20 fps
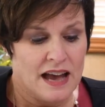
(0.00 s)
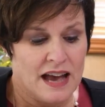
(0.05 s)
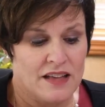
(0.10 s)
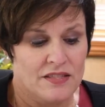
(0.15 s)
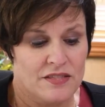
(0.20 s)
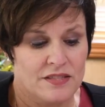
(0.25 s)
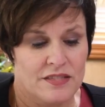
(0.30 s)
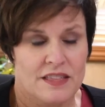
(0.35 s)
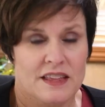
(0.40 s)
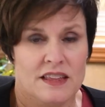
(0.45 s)

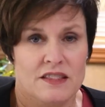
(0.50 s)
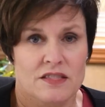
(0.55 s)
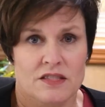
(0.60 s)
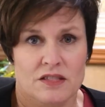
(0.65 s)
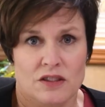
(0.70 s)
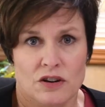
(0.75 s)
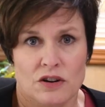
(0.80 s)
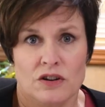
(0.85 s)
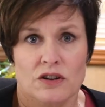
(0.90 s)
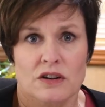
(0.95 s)
And then
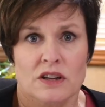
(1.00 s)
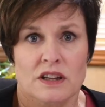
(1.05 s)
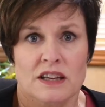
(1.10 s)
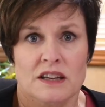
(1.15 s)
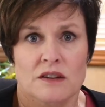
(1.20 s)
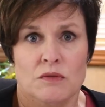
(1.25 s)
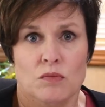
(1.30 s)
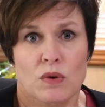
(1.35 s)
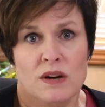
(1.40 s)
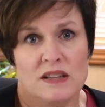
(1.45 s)

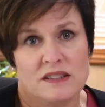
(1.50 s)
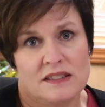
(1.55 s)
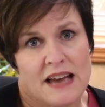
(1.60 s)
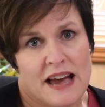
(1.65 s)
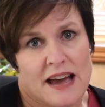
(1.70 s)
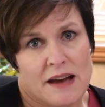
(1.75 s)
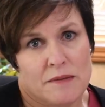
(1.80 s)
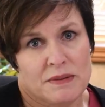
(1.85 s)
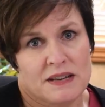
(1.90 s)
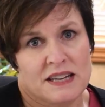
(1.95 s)
thirdly, what's
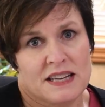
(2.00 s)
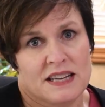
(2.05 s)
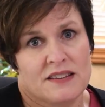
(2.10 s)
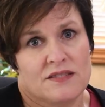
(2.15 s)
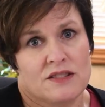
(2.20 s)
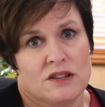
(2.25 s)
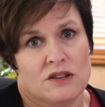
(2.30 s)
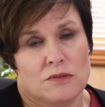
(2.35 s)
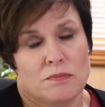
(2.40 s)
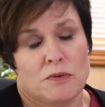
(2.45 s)

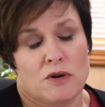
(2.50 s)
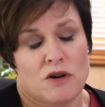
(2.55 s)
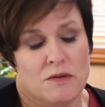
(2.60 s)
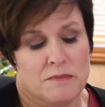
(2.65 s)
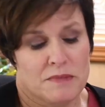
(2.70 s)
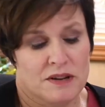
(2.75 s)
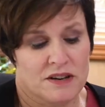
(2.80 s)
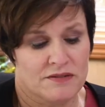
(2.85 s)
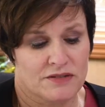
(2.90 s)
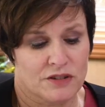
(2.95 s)
happening in the
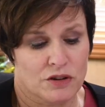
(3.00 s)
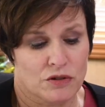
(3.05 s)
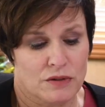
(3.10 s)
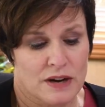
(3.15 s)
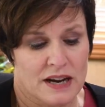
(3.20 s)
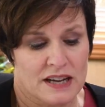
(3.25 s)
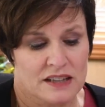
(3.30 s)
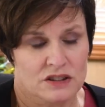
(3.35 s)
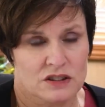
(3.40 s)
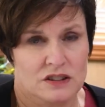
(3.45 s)
Department of
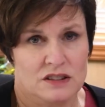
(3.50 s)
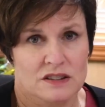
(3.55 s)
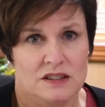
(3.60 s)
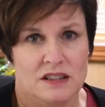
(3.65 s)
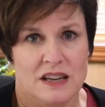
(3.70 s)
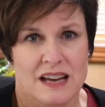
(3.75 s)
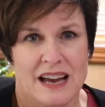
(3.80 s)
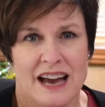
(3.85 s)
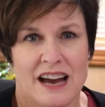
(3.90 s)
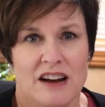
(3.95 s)

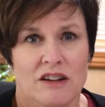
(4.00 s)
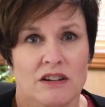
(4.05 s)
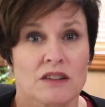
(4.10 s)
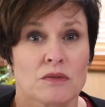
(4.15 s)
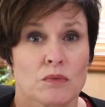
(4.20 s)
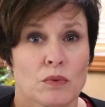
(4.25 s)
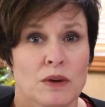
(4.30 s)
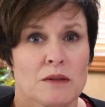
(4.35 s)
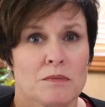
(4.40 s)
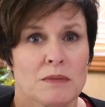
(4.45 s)
Corrections? How
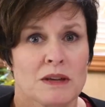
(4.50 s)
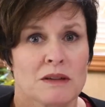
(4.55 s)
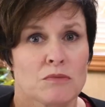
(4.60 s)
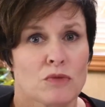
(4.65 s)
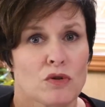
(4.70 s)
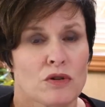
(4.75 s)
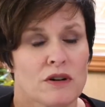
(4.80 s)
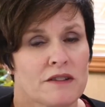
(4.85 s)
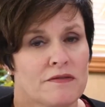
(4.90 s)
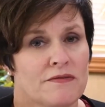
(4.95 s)
can we be
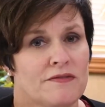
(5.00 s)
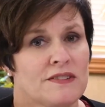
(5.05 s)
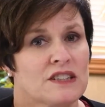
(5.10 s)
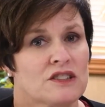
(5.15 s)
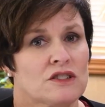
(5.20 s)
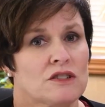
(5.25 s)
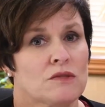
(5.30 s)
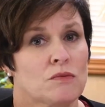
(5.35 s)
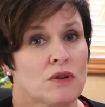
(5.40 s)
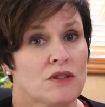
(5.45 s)
more
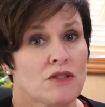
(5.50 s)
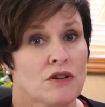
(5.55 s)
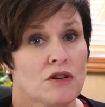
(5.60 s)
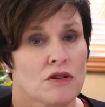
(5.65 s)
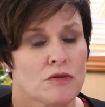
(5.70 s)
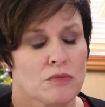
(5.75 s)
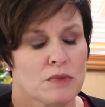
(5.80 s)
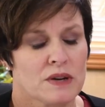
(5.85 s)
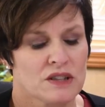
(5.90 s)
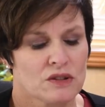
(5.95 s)
efficient with
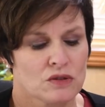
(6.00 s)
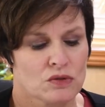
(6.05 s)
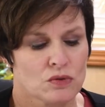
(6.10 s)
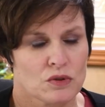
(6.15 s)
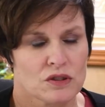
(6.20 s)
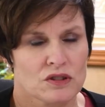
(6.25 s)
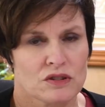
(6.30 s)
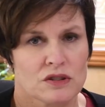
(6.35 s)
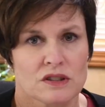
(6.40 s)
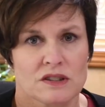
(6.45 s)
our
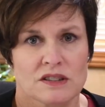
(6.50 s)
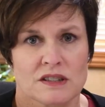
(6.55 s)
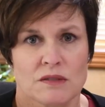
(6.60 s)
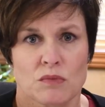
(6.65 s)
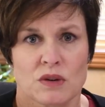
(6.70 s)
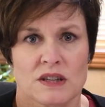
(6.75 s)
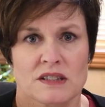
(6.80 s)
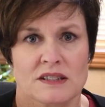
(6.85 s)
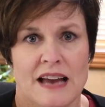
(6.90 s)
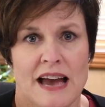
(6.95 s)
resources
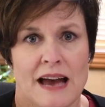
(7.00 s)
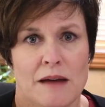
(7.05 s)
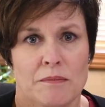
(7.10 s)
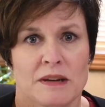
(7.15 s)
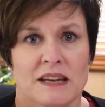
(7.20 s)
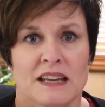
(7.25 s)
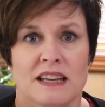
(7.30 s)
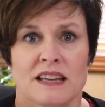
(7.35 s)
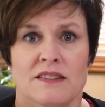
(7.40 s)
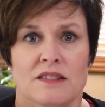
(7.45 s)
and what's
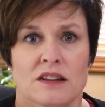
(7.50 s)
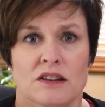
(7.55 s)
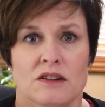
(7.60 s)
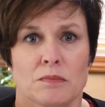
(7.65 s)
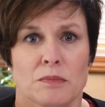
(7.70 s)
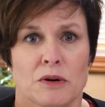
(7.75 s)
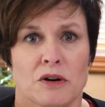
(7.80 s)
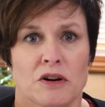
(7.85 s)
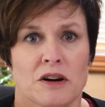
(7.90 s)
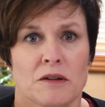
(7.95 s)
happening in the
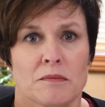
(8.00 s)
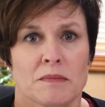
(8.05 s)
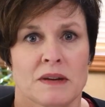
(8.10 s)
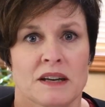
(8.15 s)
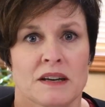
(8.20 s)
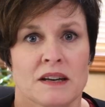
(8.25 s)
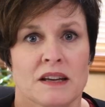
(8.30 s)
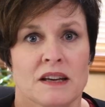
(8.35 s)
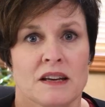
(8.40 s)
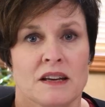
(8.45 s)

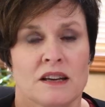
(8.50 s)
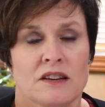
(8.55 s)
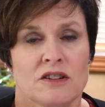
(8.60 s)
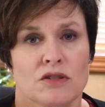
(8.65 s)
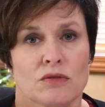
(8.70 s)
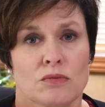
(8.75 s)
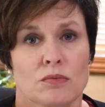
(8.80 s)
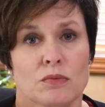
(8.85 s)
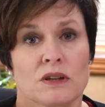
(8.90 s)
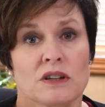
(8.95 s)
department
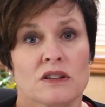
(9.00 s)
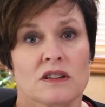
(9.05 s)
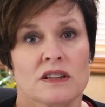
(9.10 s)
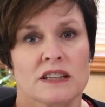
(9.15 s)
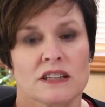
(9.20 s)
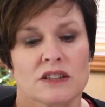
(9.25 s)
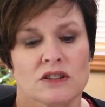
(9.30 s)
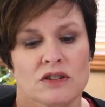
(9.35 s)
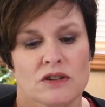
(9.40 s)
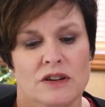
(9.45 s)
to
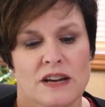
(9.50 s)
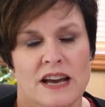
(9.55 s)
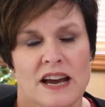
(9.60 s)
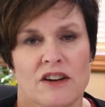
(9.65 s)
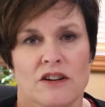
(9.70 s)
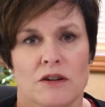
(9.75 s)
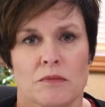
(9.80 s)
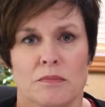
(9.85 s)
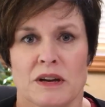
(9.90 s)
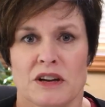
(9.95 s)
really turn
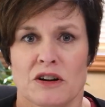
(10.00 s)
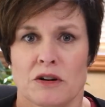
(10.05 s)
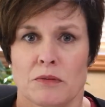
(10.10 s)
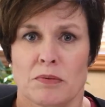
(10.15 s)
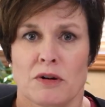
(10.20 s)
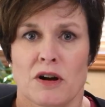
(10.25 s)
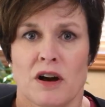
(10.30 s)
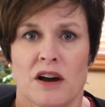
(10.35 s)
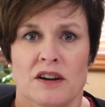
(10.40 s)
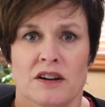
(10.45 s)
out a better
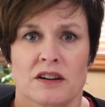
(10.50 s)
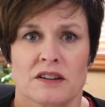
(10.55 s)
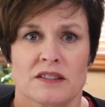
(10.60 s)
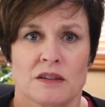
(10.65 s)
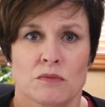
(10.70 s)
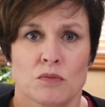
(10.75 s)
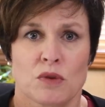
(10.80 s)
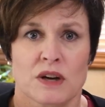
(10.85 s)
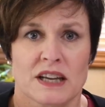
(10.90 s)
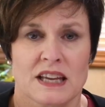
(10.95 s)

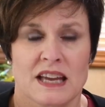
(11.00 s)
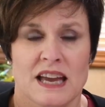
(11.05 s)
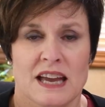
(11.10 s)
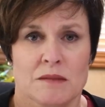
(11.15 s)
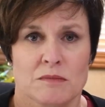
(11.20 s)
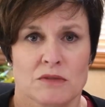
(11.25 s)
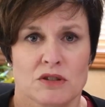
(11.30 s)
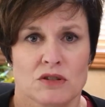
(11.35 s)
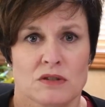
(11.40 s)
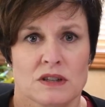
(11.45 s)
product than what
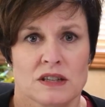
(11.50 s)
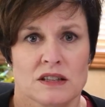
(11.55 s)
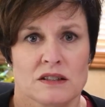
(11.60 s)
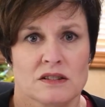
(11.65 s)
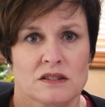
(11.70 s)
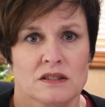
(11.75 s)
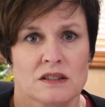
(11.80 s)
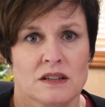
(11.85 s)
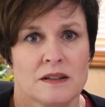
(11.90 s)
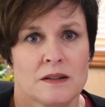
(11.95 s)
came to
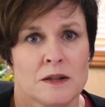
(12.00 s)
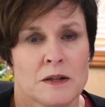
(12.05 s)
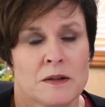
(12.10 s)
us?